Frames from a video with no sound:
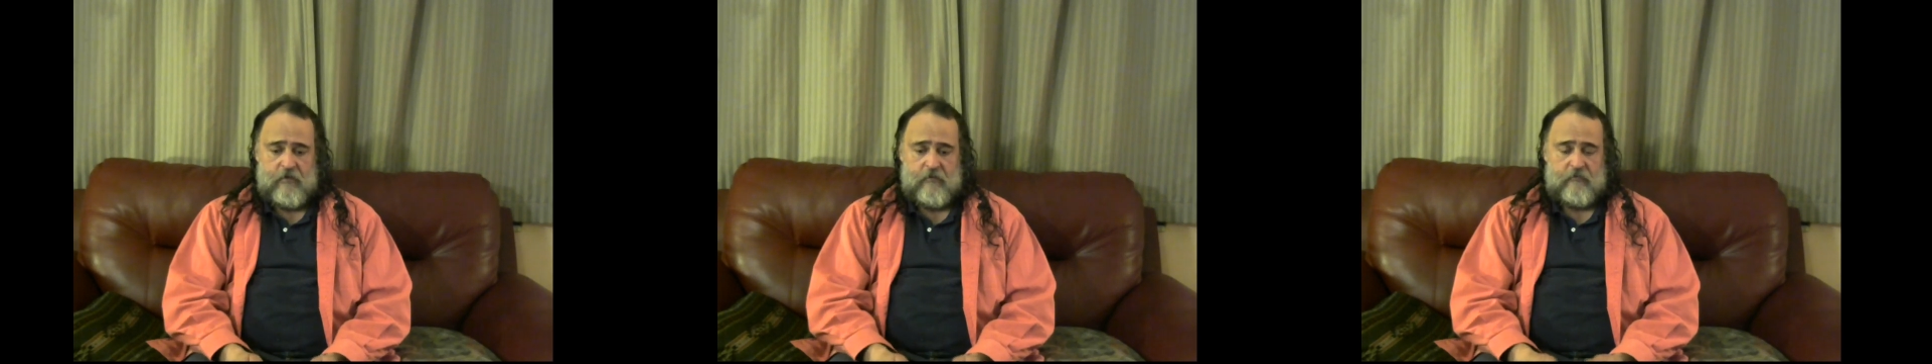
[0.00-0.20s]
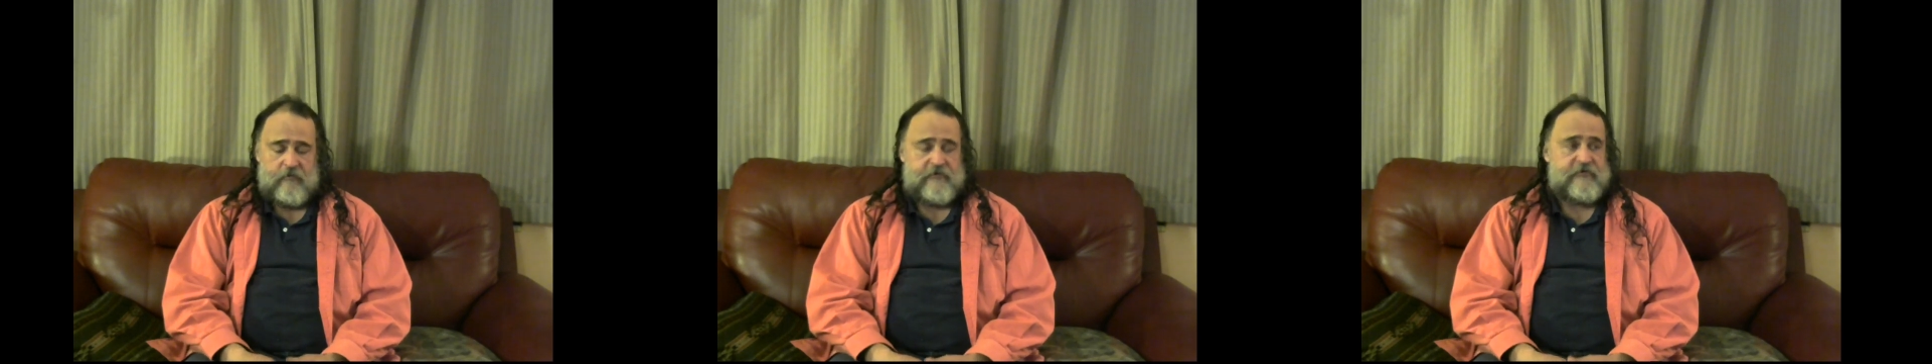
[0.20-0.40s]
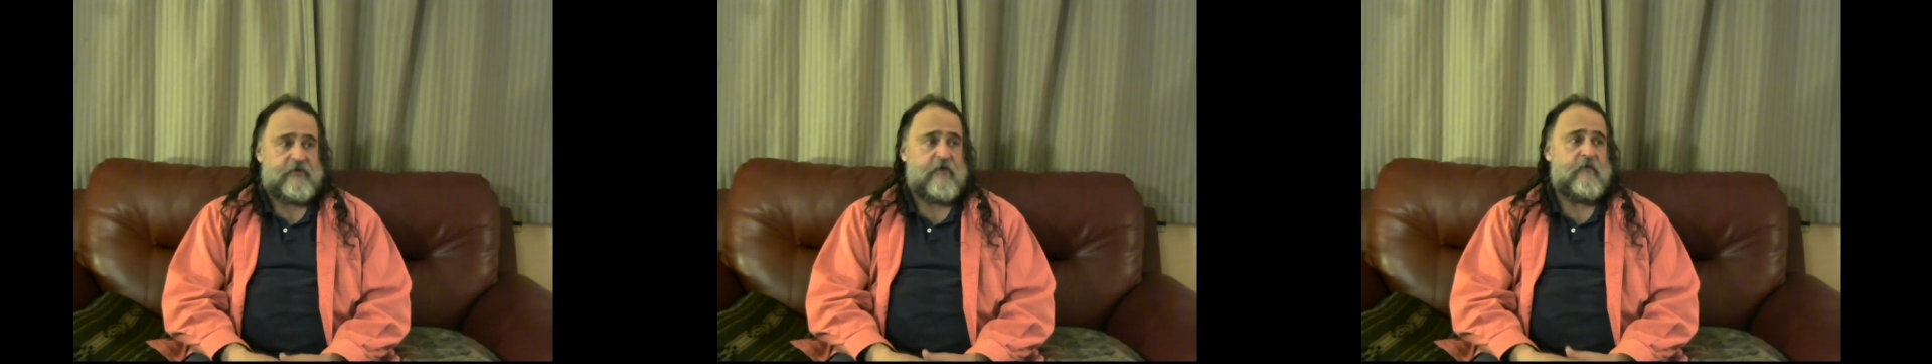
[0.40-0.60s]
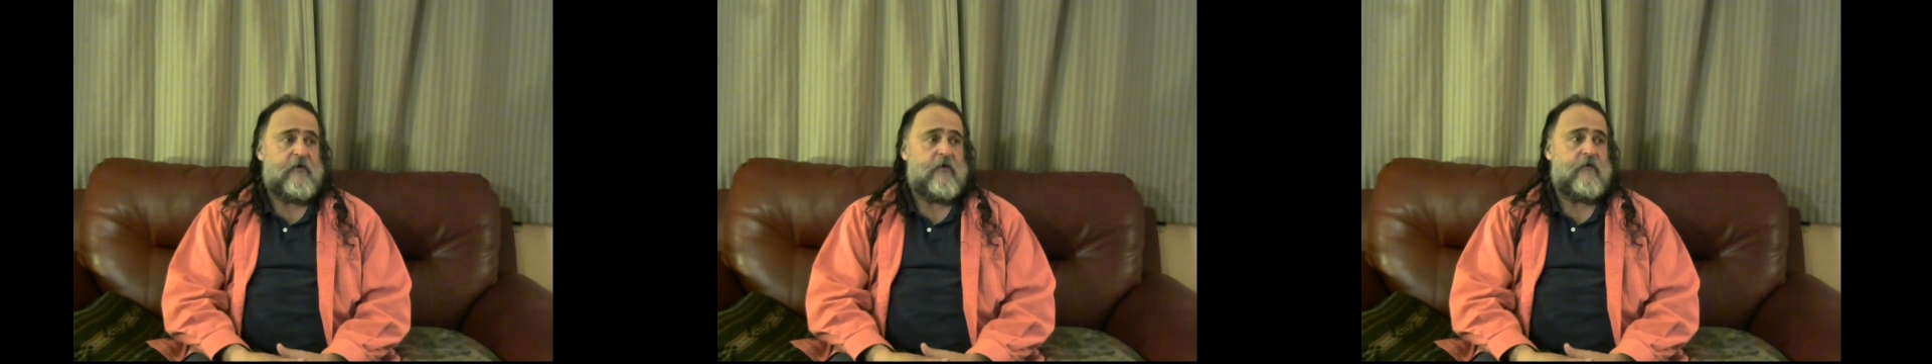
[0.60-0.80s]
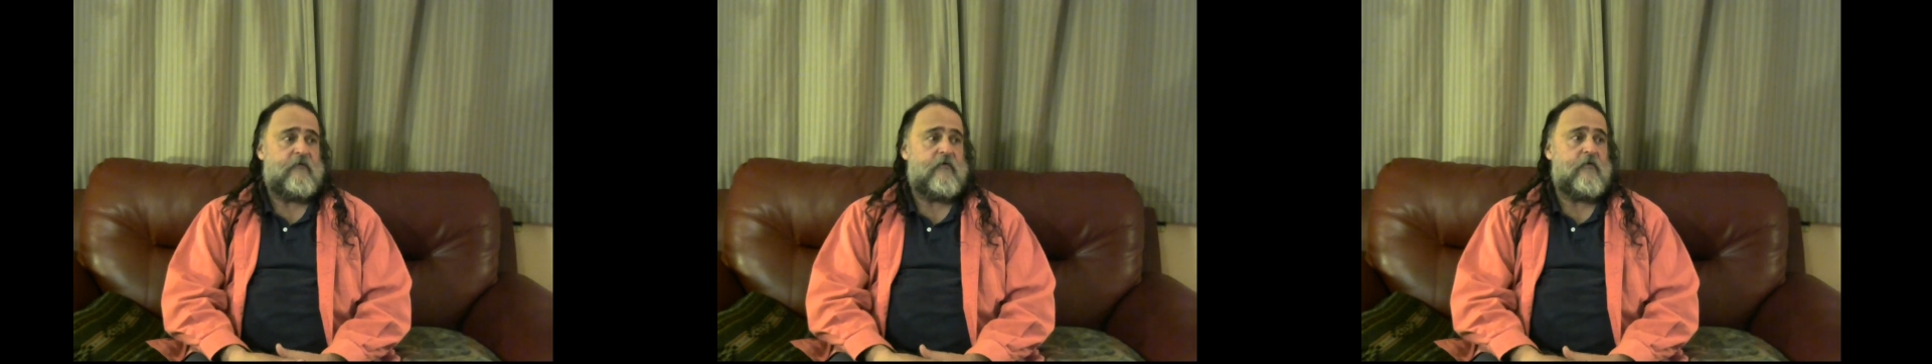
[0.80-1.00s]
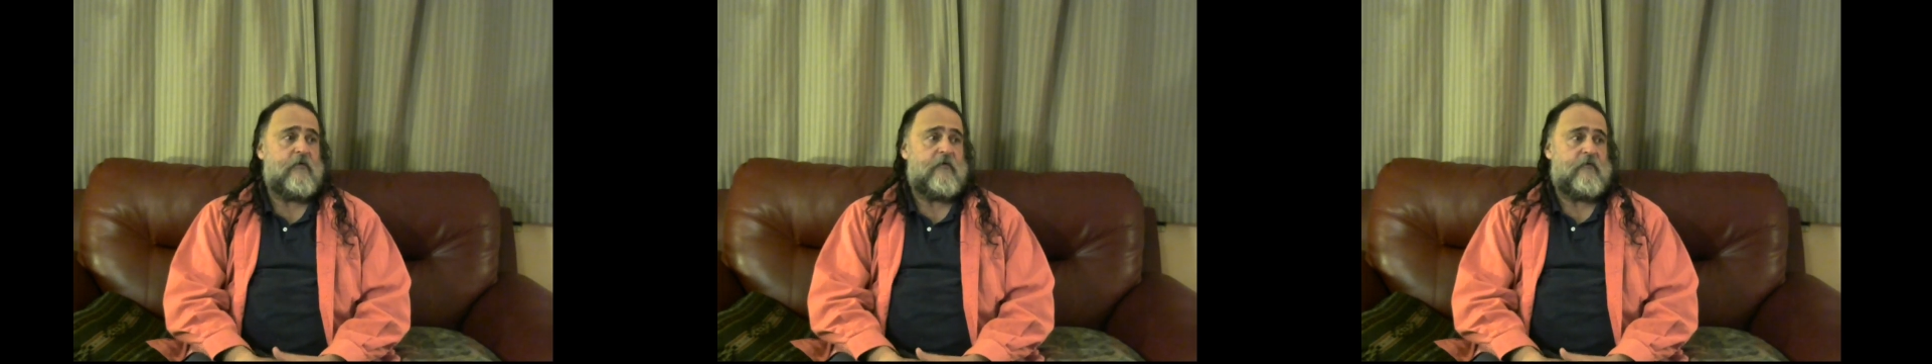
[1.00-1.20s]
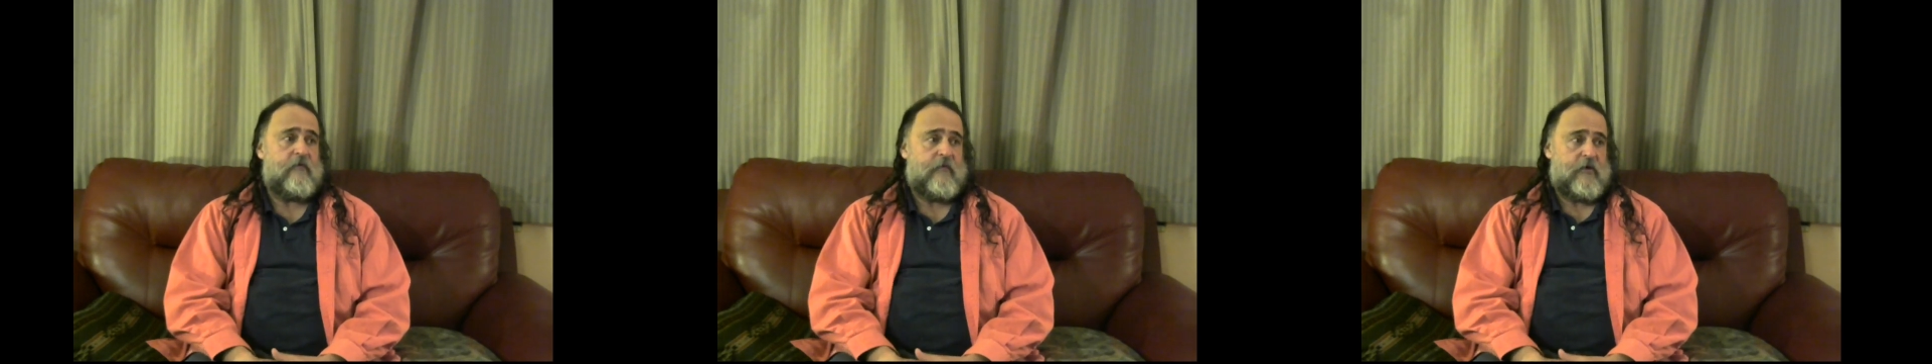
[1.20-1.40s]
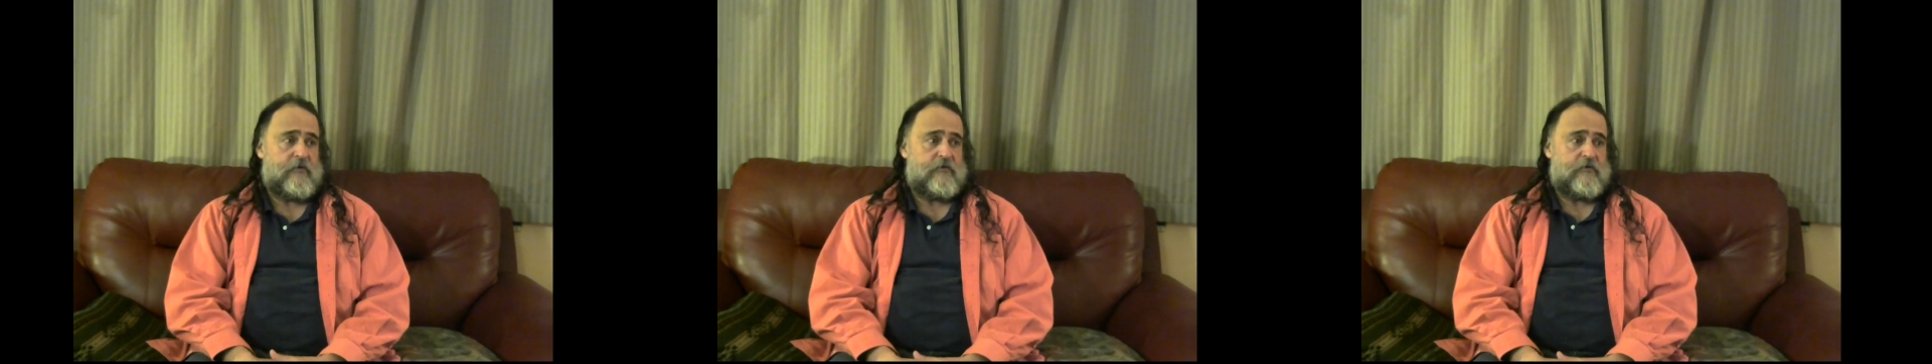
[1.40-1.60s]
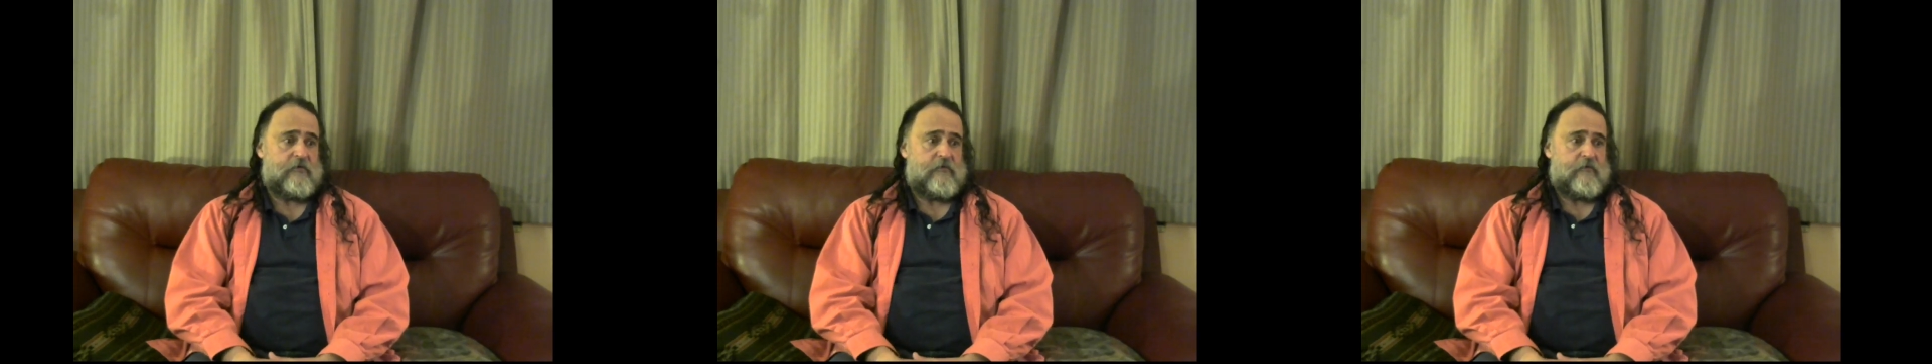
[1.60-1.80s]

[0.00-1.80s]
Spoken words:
receiving of new information.